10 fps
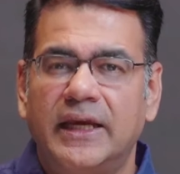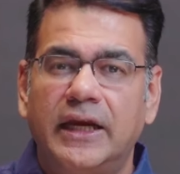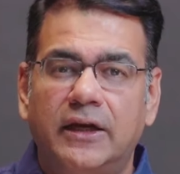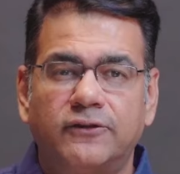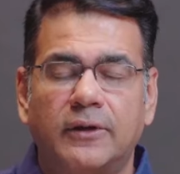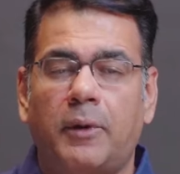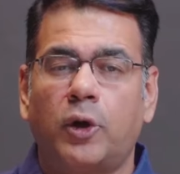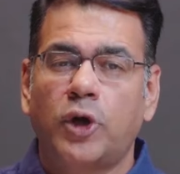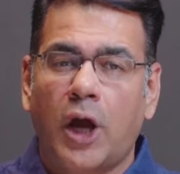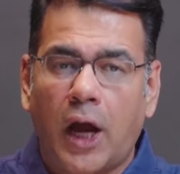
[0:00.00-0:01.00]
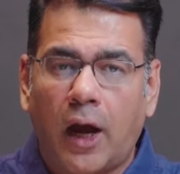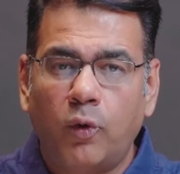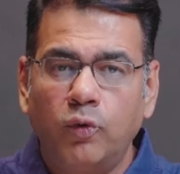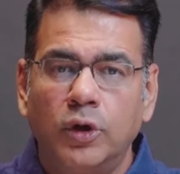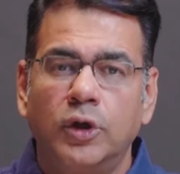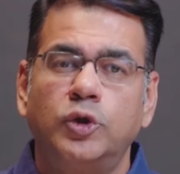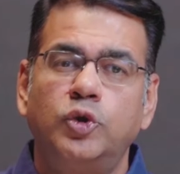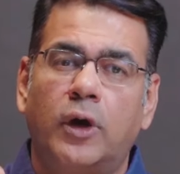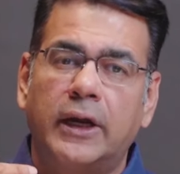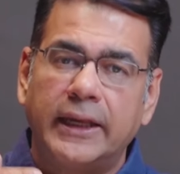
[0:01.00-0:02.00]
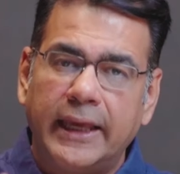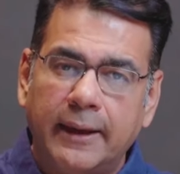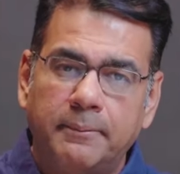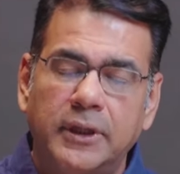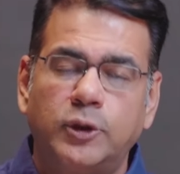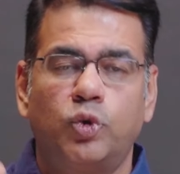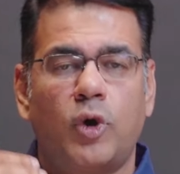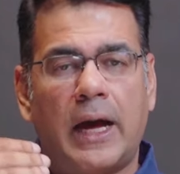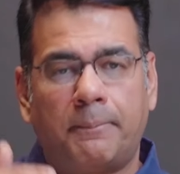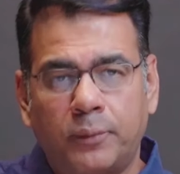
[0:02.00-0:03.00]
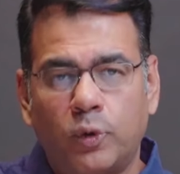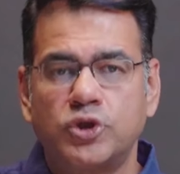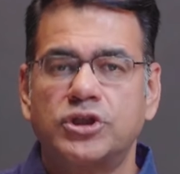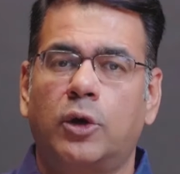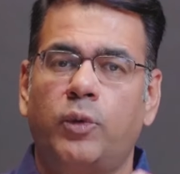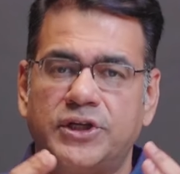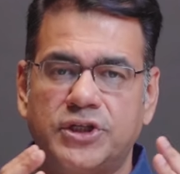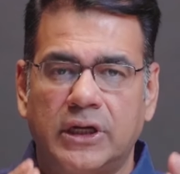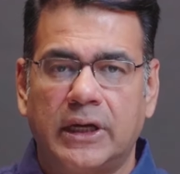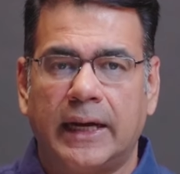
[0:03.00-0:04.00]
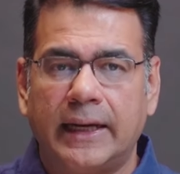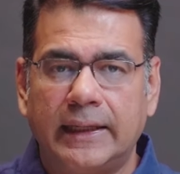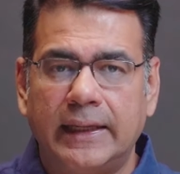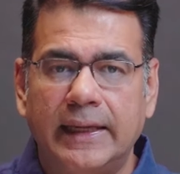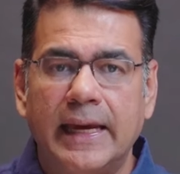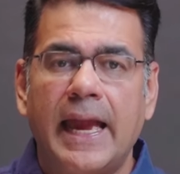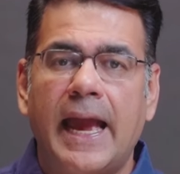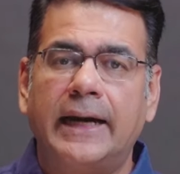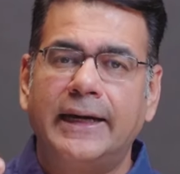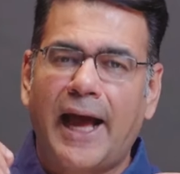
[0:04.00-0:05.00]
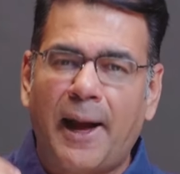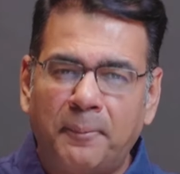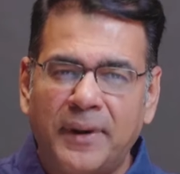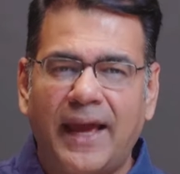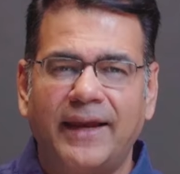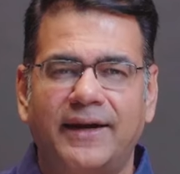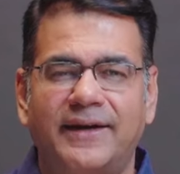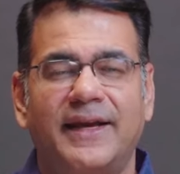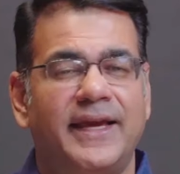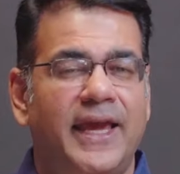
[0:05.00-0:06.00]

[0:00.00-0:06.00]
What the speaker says: It is about how you are able to approach the question correctly and apply it,